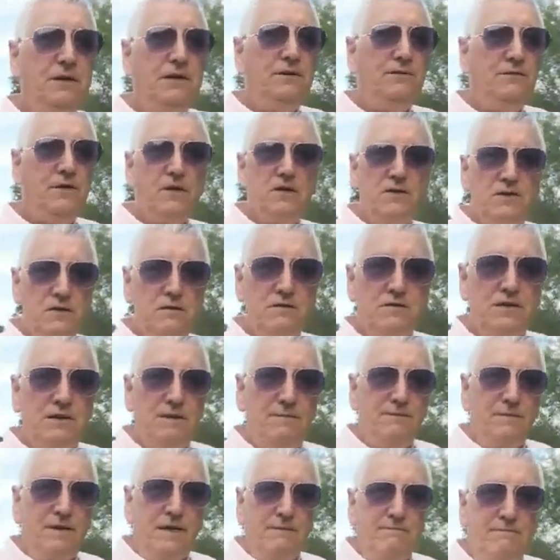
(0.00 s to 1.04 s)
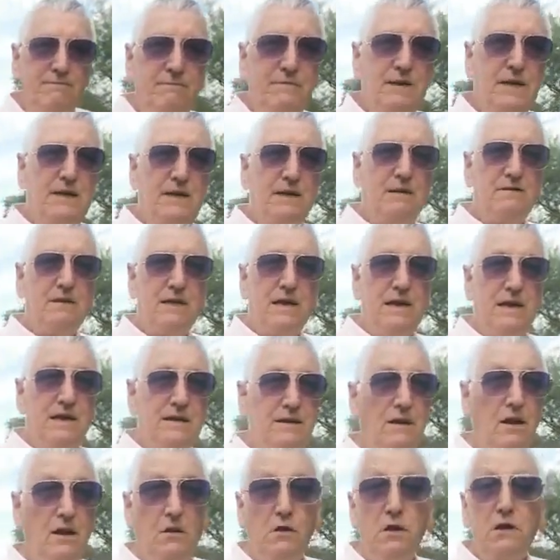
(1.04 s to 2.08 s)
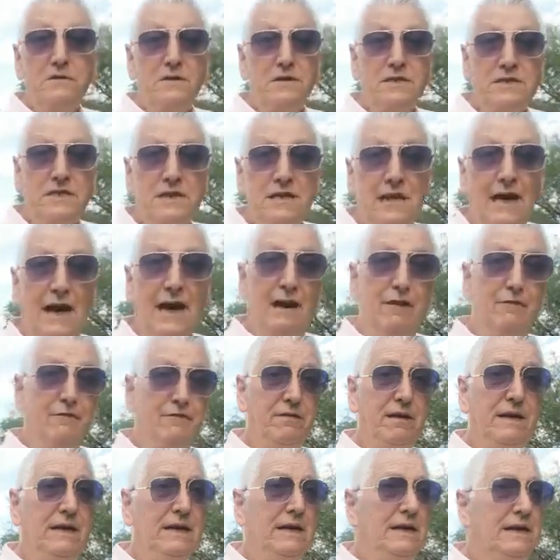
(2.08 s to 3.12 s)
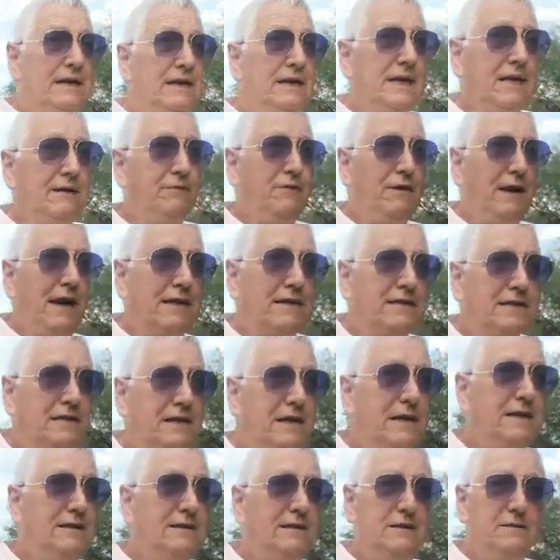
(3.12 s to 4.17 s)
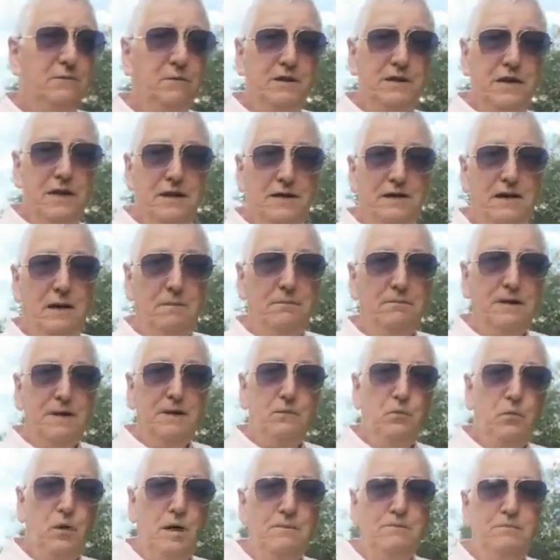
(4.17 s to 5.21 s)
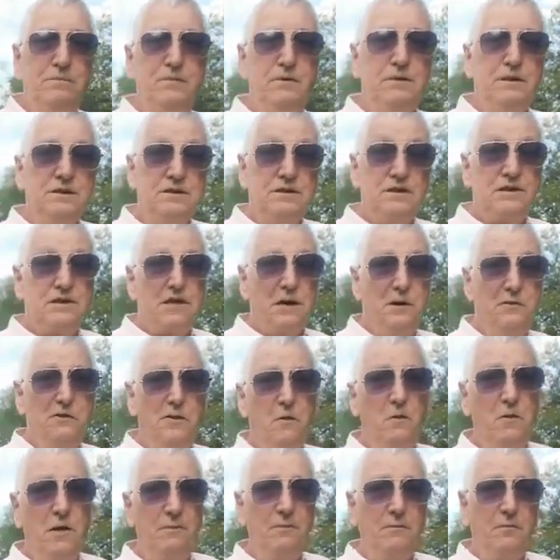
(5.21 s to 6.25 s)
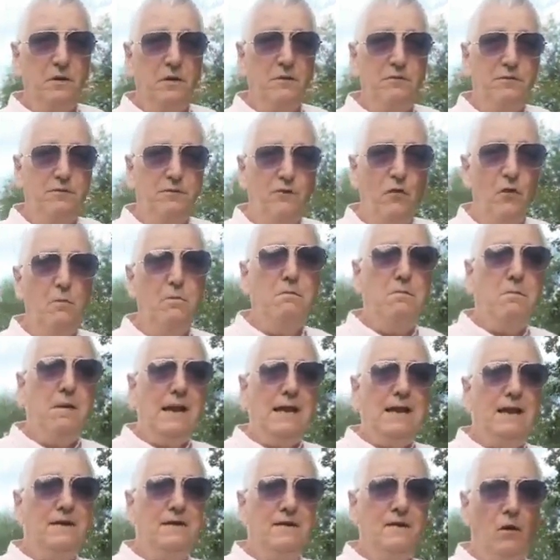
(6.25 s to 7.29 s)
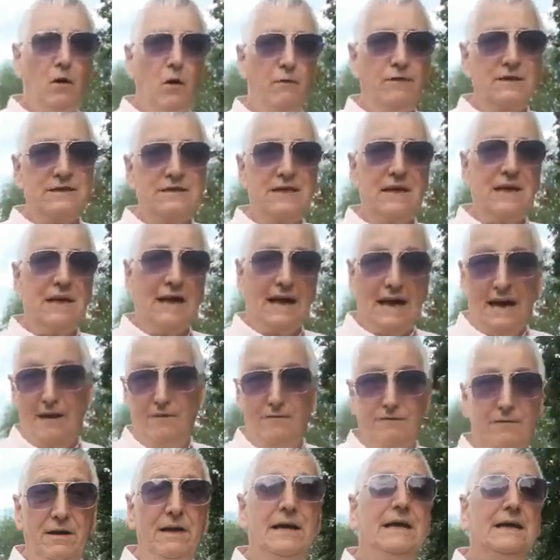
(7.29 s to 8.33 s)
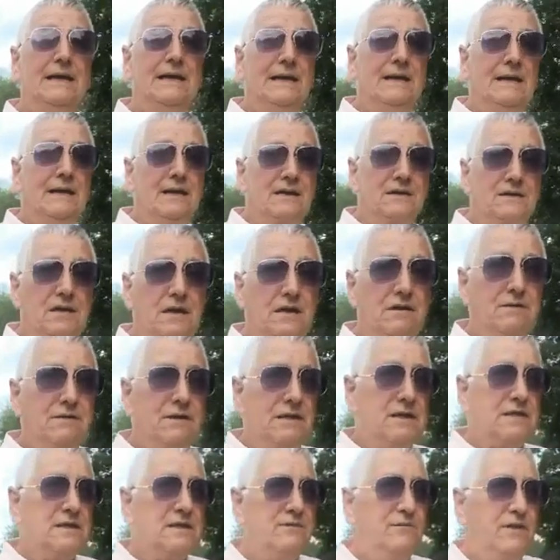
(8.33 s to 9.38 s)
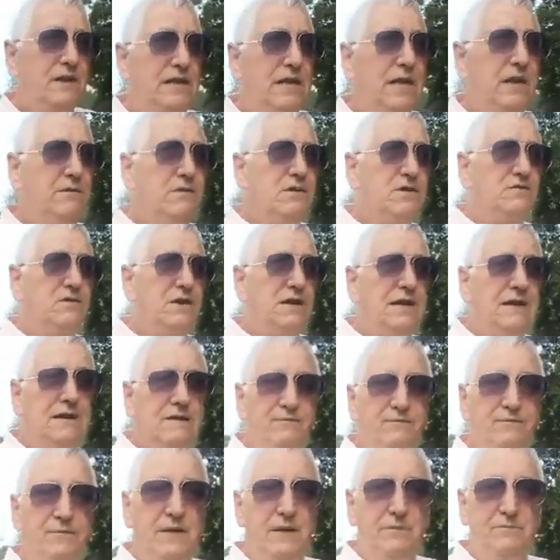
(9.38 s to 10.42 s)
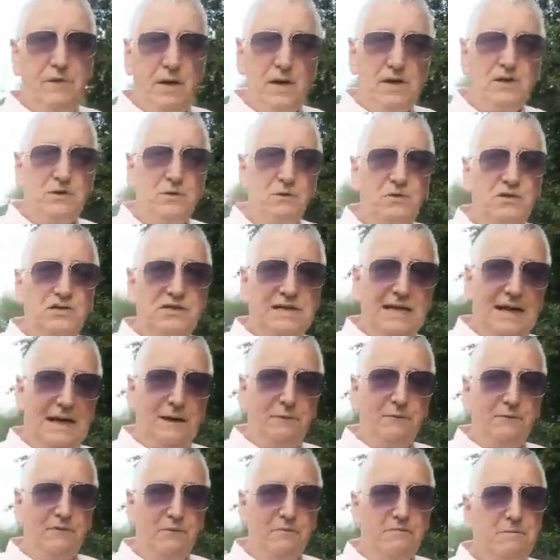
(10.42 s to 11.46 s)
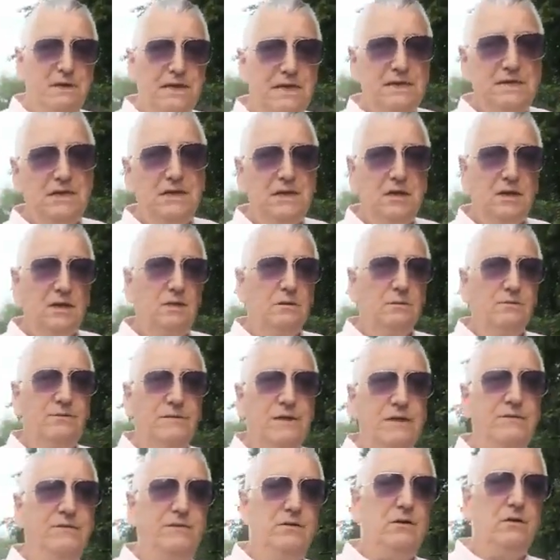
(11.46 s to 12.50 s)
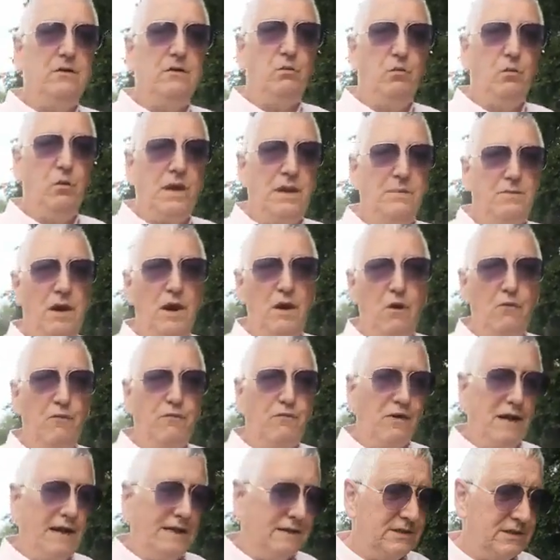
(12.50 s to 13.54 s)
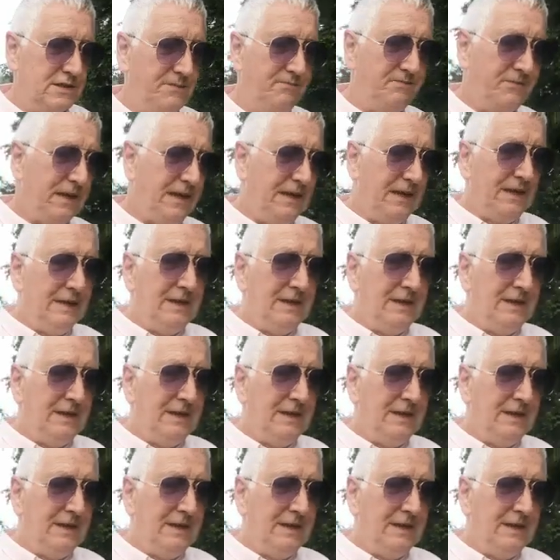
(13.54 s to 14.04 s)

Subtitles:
But you've got to do something, you know, and a lot of us have. In fact, with our company, just over 1.4 million of us have. So this video is really a personal chat from me to you. If you're one of my old friends,